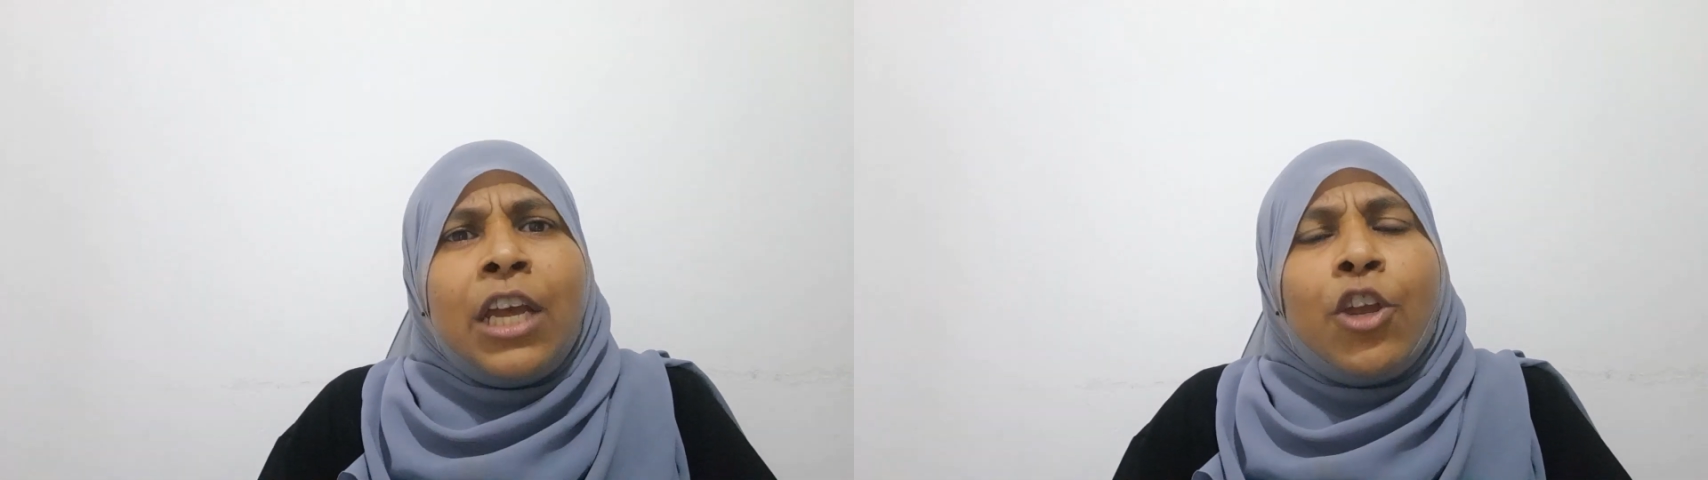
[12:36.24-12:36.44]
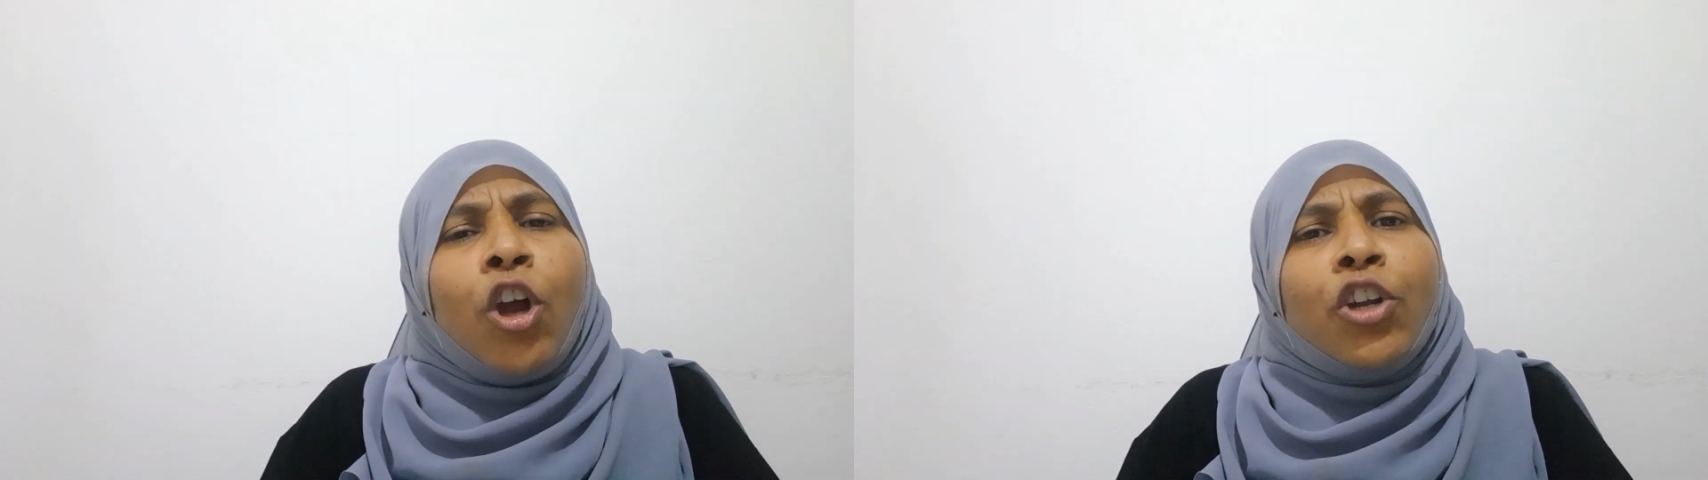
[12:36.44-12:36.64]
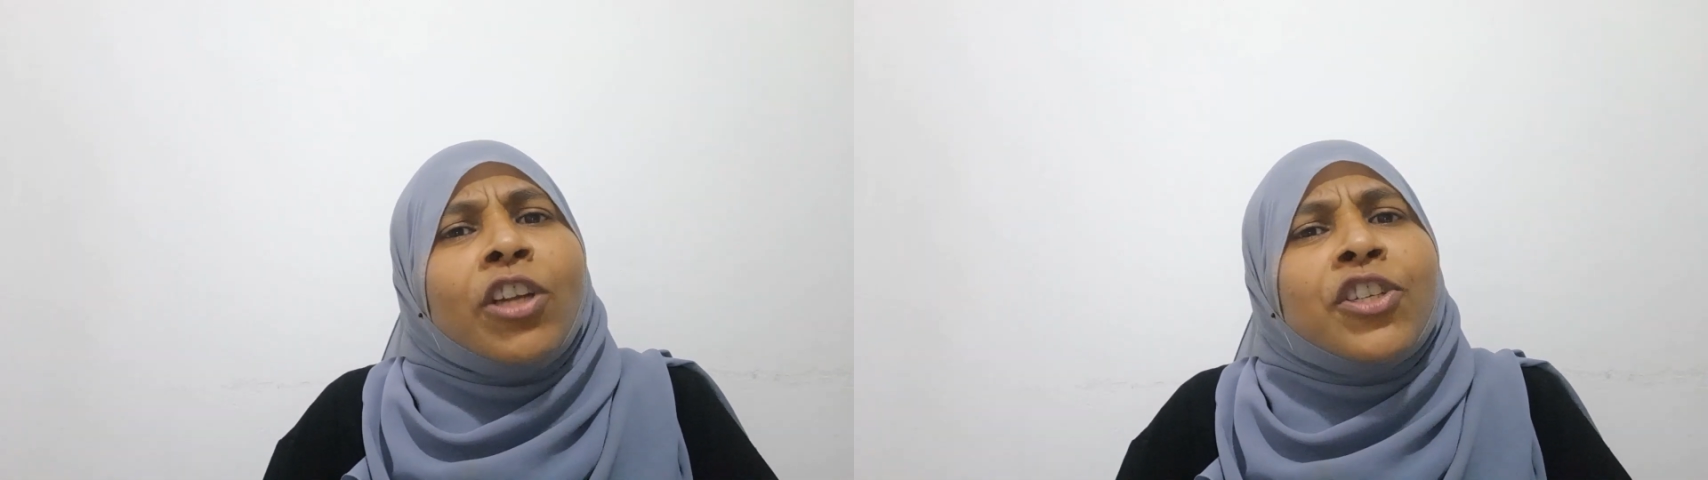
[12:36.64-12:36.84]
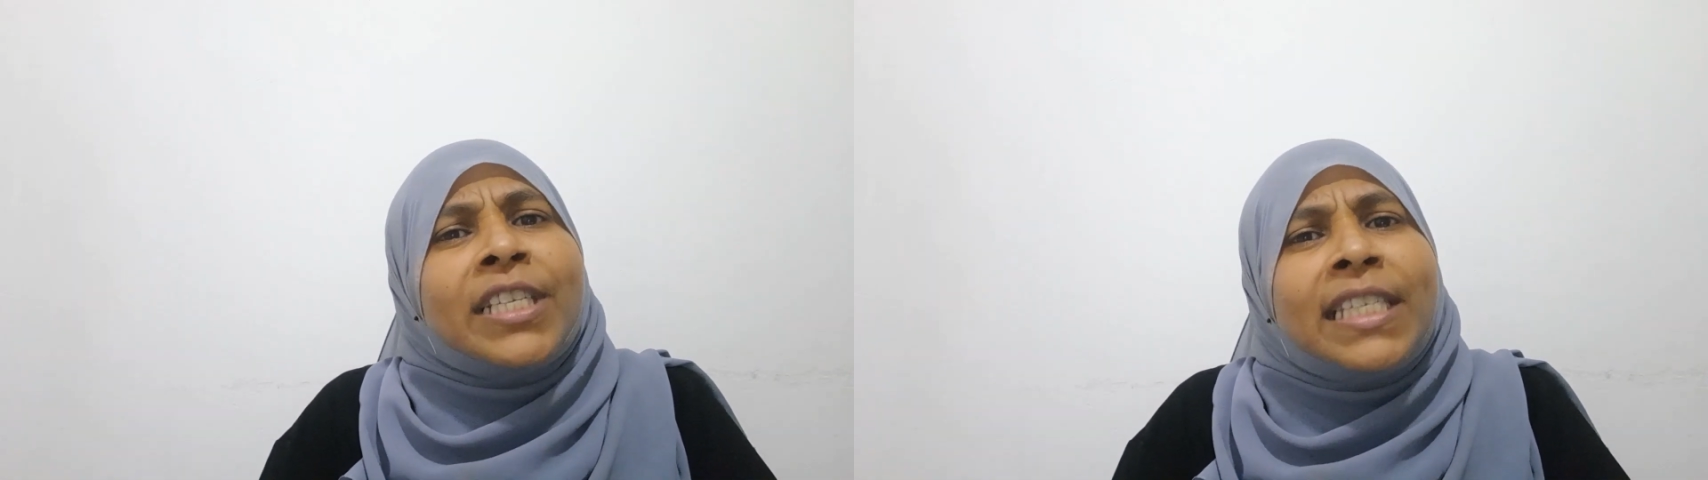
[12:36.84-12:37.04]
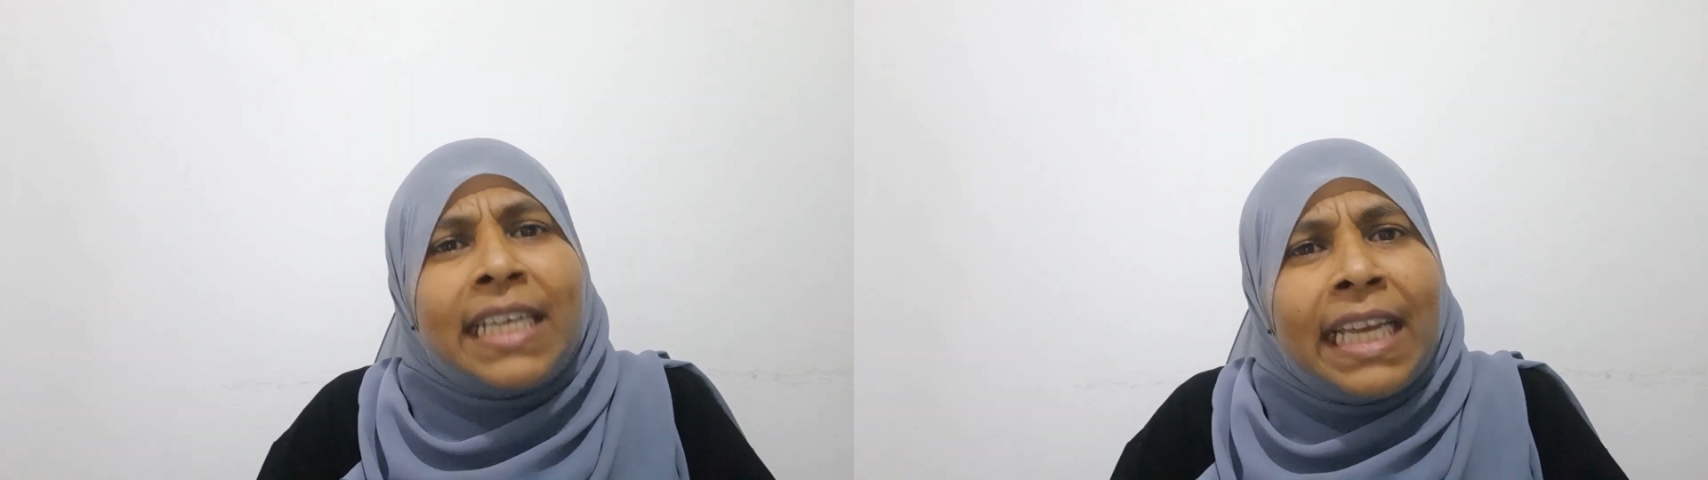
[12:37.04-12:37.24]
you're not
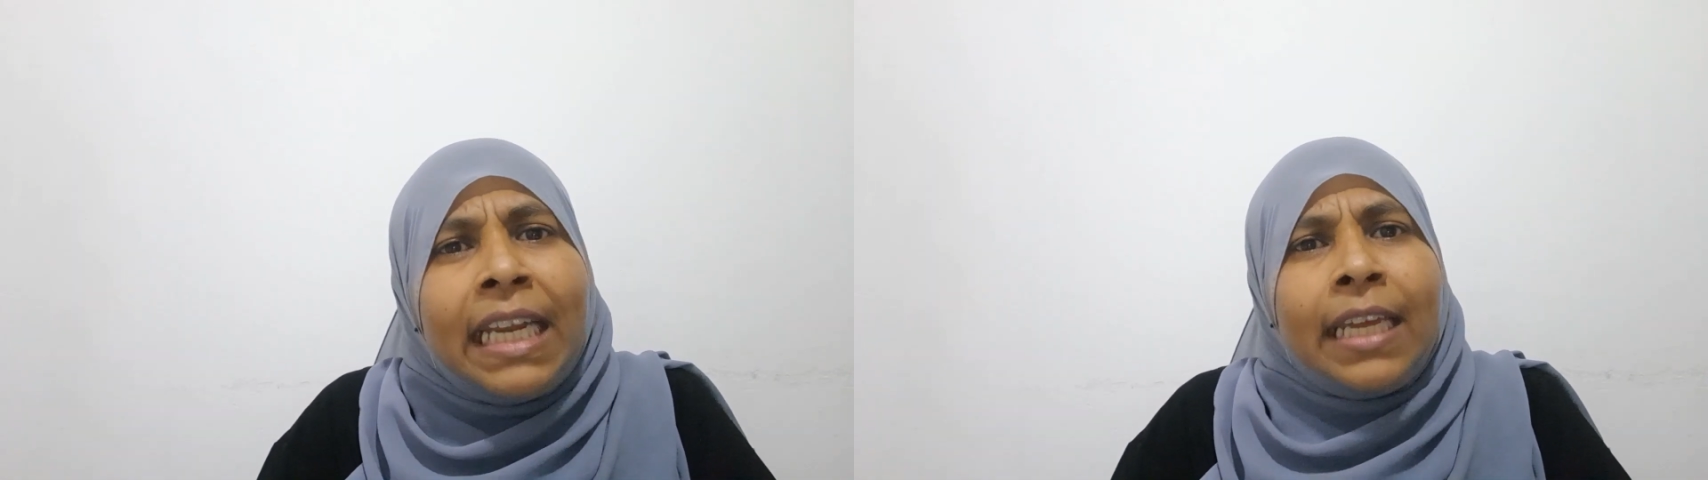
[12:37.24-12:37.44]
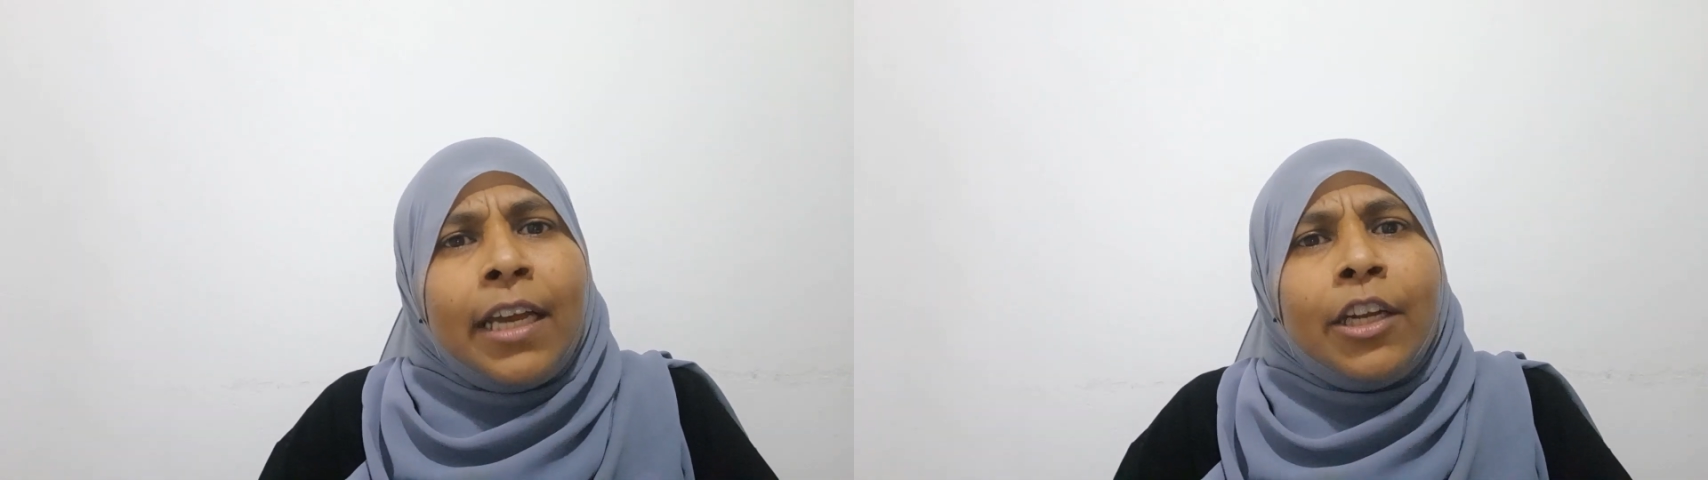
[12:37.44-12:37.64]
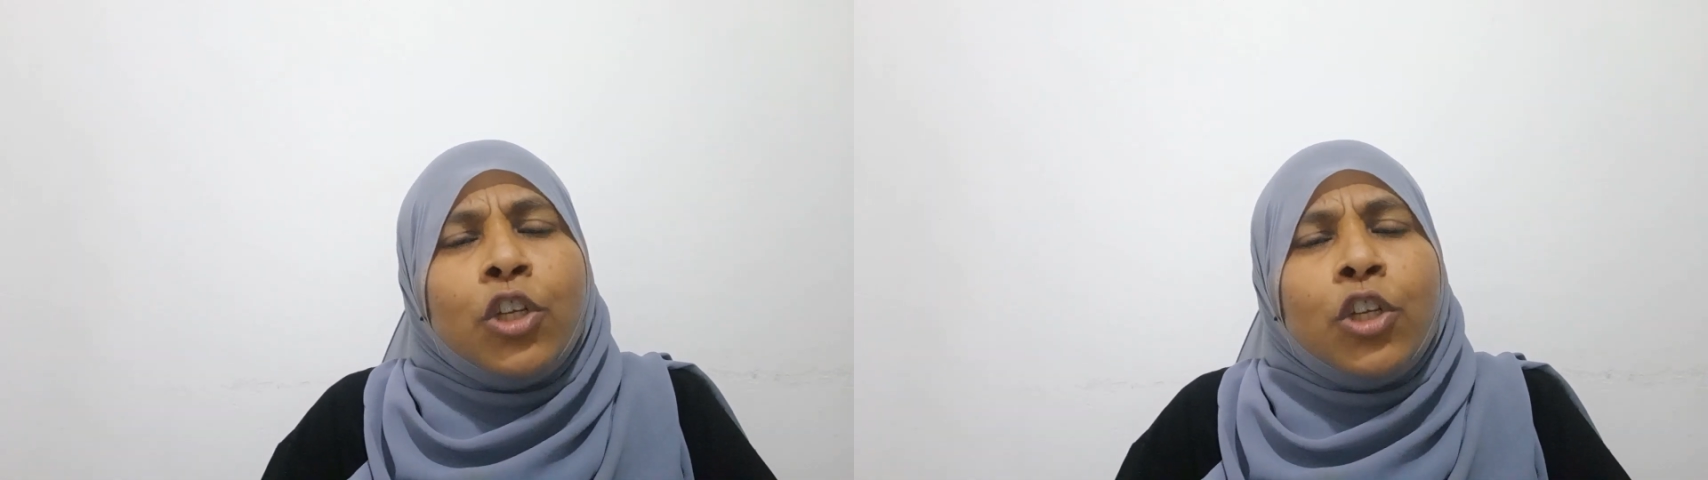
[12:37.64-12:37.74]
resilient.